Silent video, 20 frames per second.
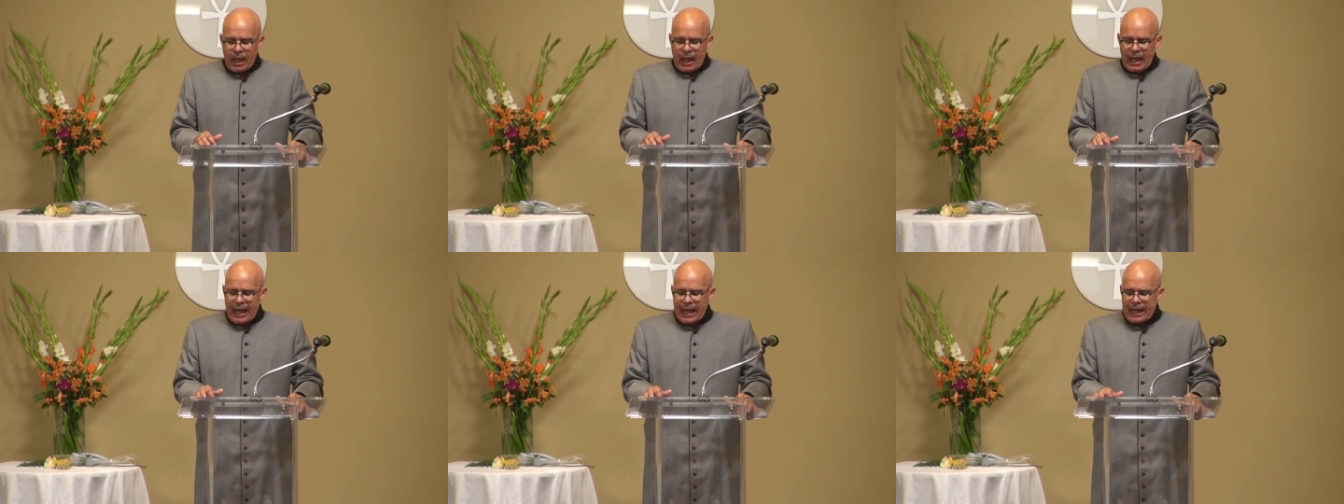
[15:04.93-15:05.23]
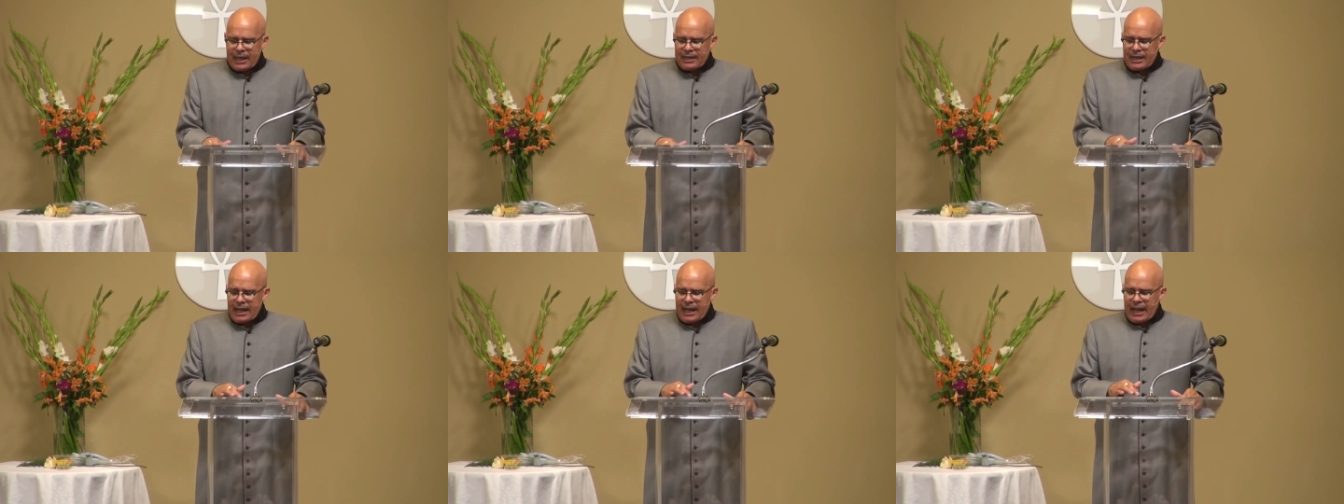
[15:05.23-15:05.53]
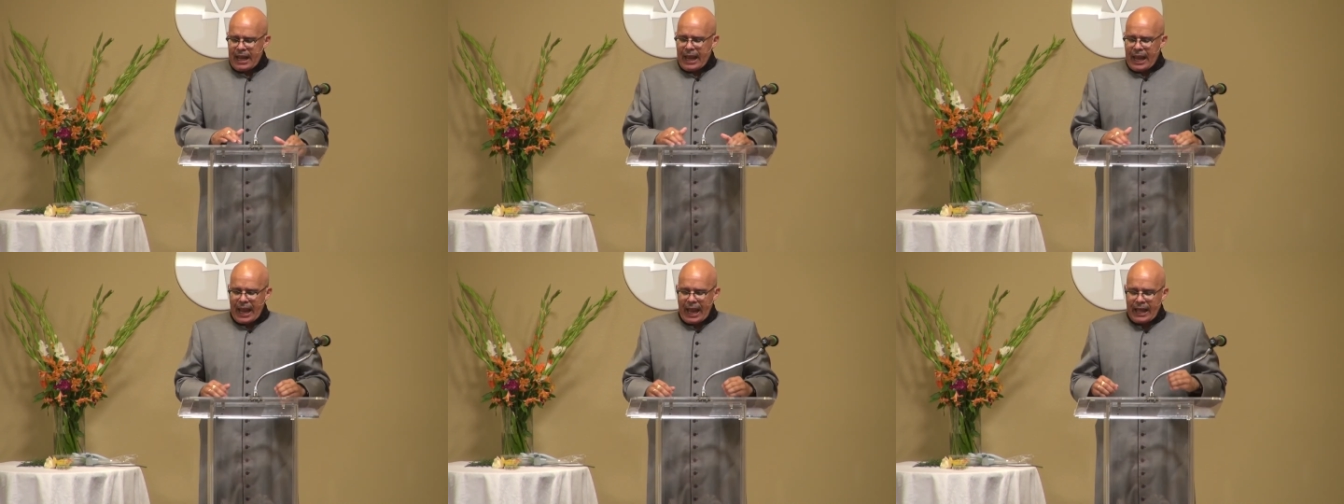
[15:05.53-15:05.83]
And
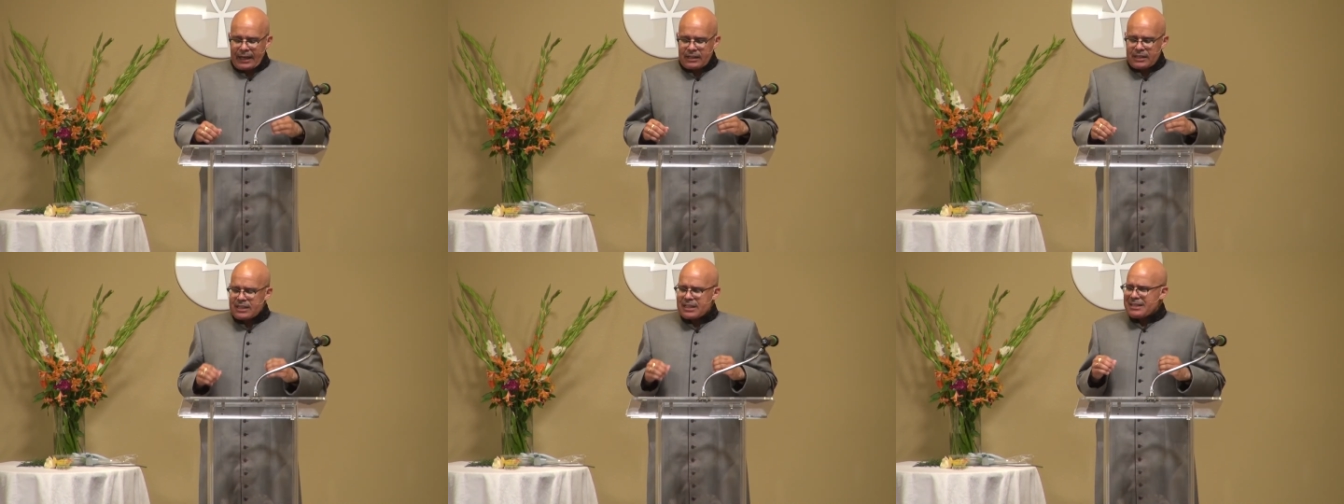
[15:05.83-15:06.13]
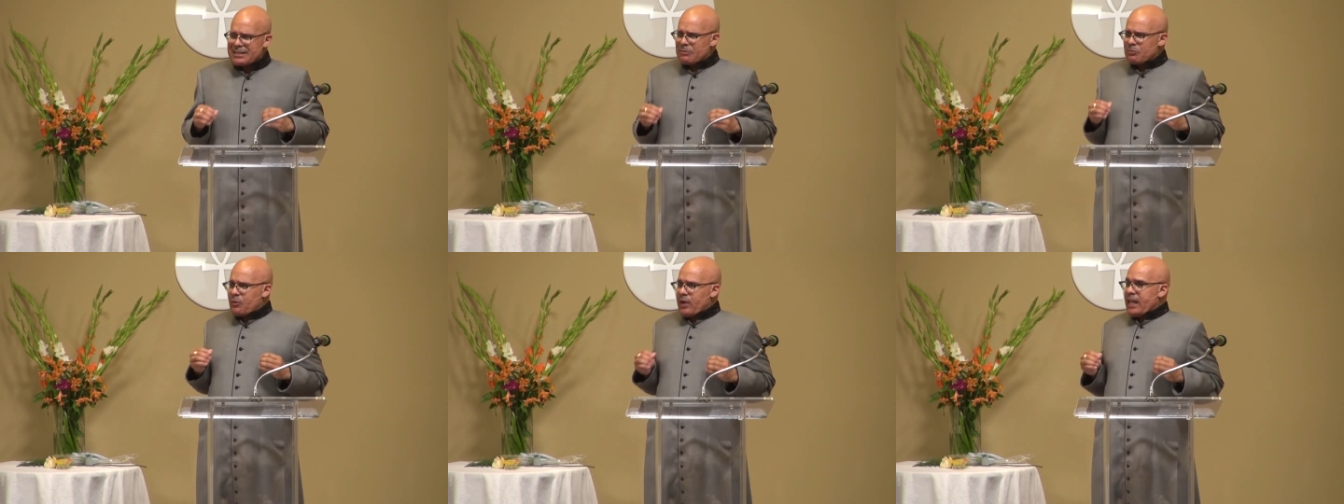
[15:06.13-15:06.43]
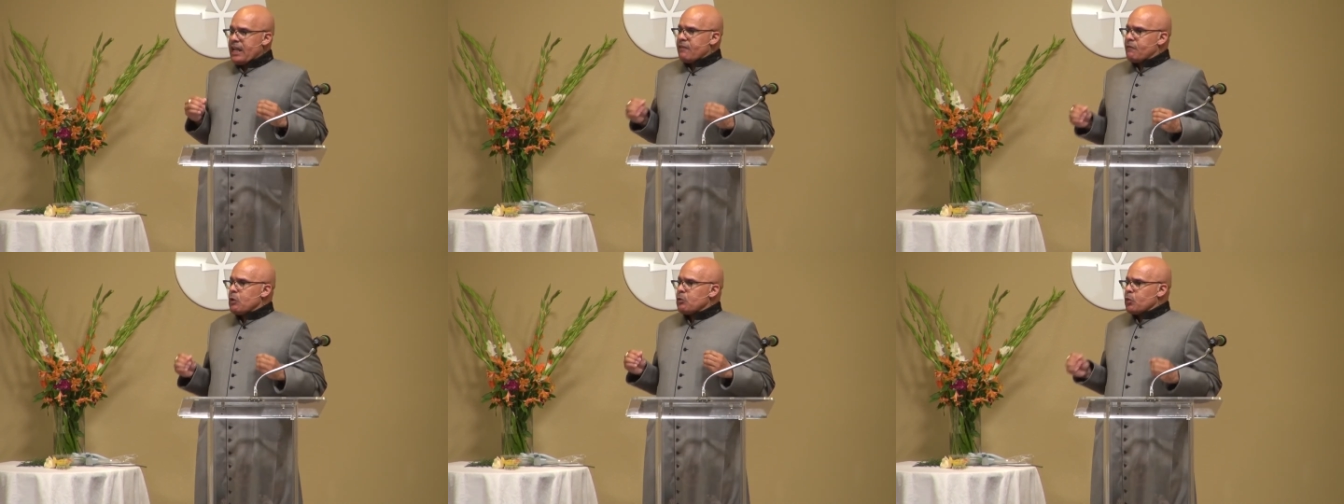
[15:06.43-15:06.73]

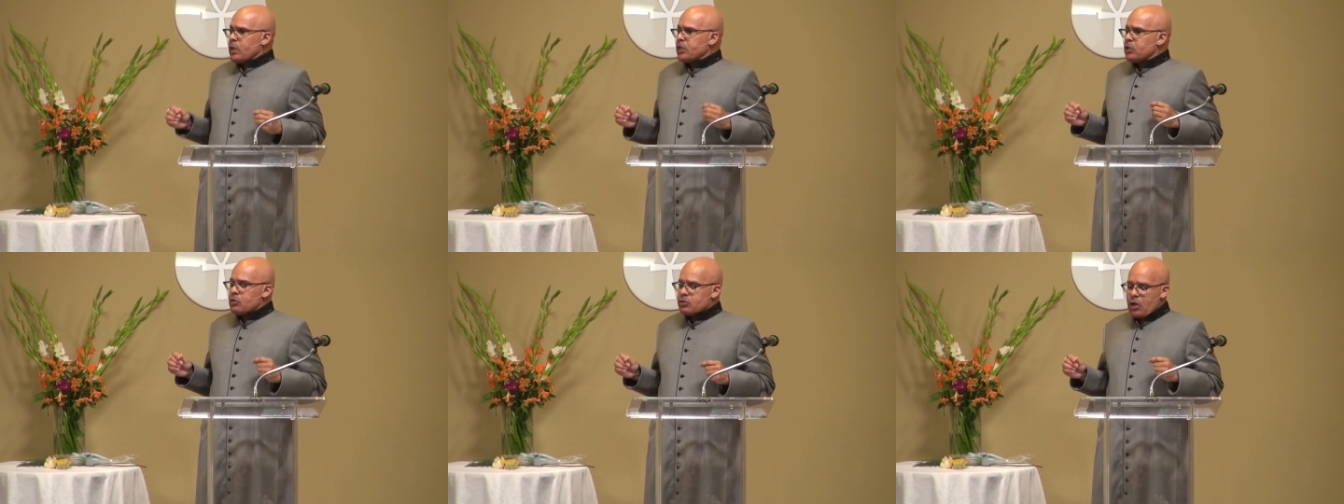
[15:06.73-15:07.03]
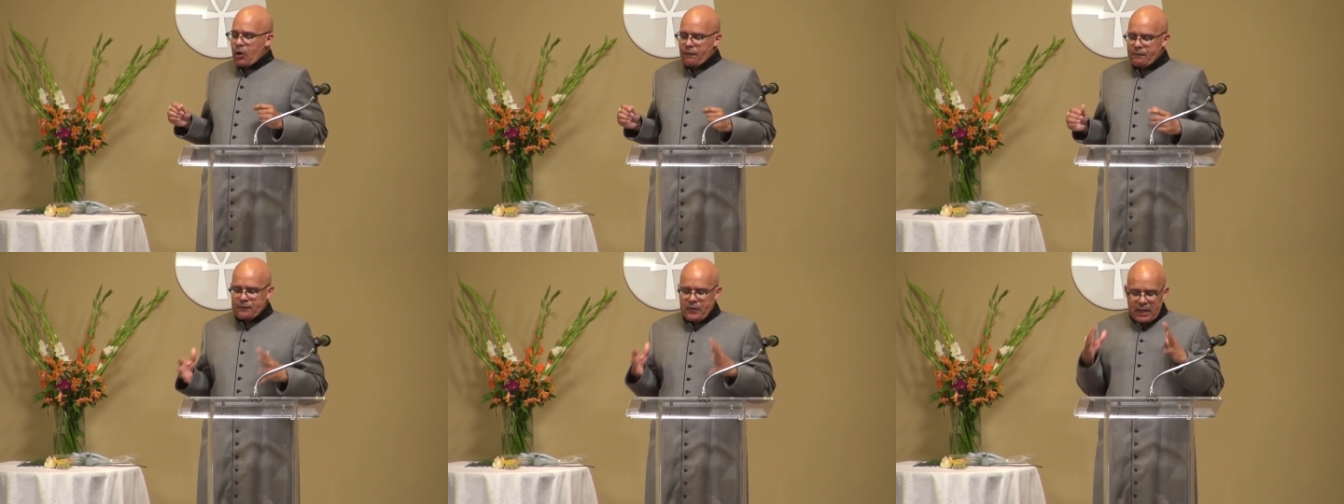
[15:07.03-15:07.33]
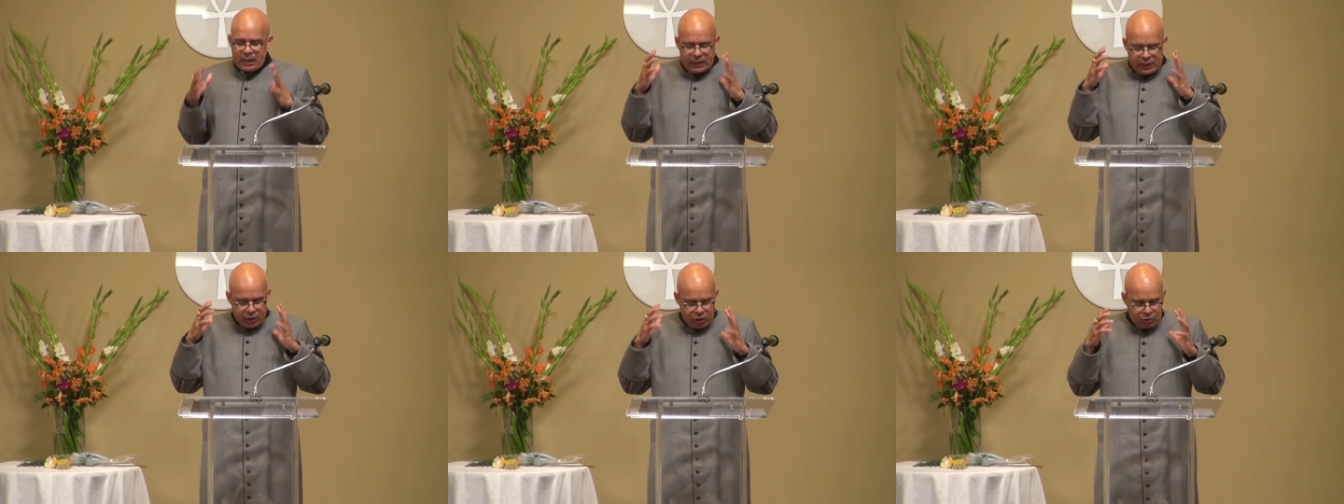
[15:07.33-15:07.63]
even when you don't feel it,